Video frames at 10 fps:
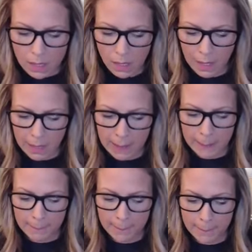
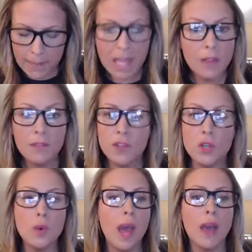um, if
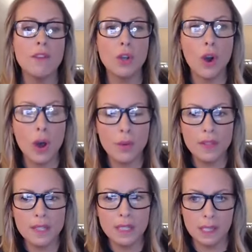you have a call with
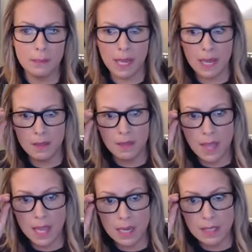a teammate
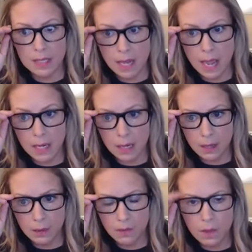that is
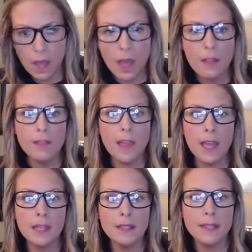negative
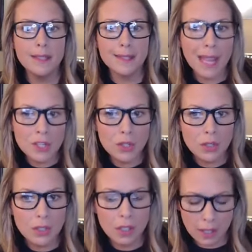then
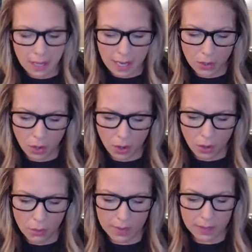schedule a
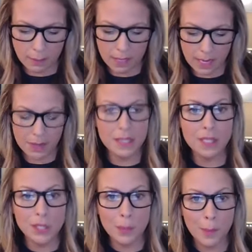call with somebody else
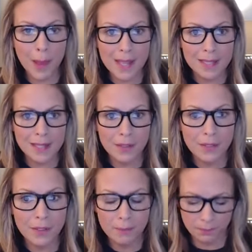that's super positive
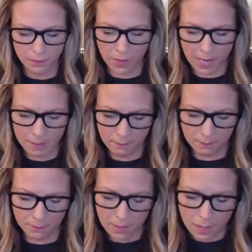right
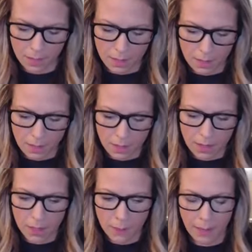
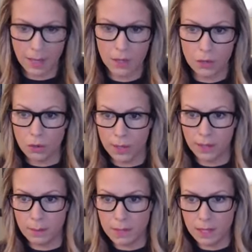um, I got to go quick
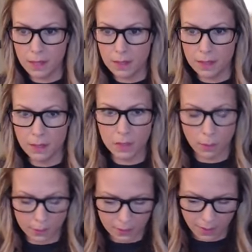because it's
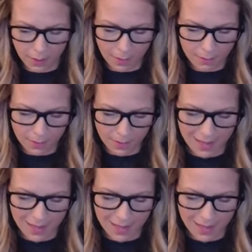almost time.